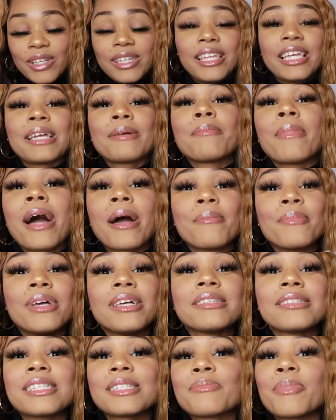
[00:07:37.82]
link my
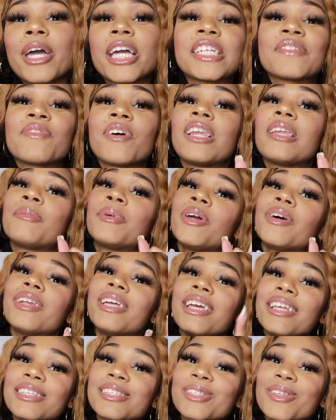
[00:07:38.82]
business page. Follow me on
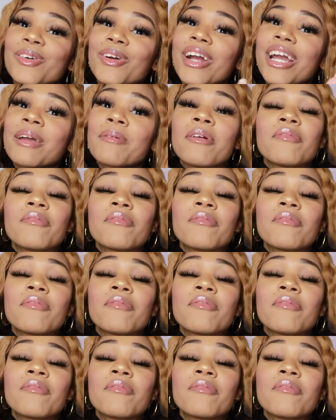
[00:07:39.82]
Instagram